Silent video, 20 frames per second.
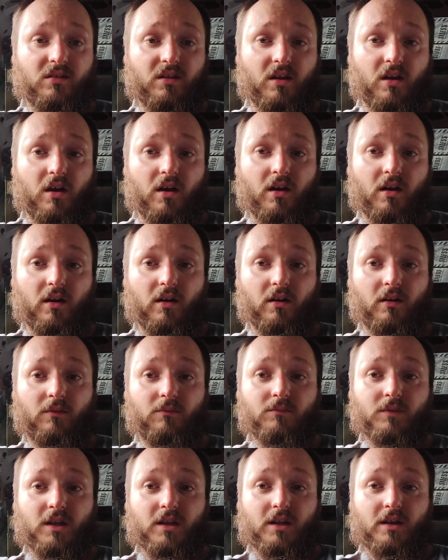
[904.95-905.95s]

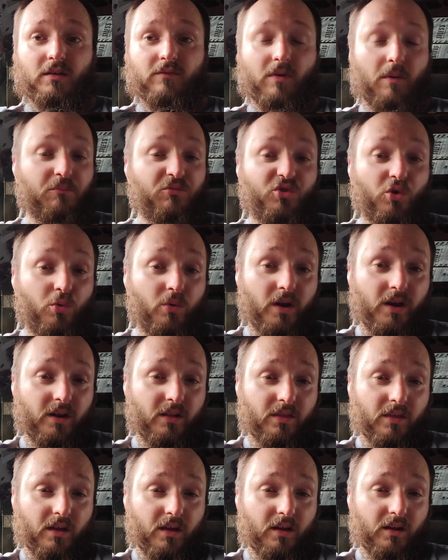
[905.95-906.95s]
if I'm doing
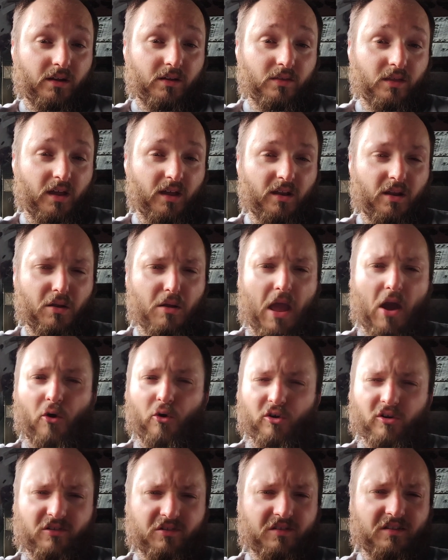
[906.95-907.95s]
anything that
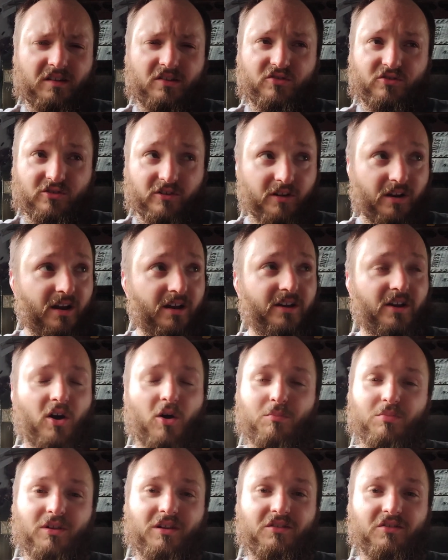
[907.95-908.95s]
irks the shit out of y'all,
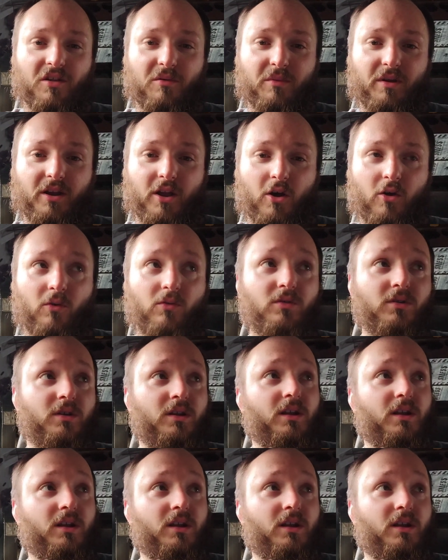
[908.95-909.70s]
please let me know.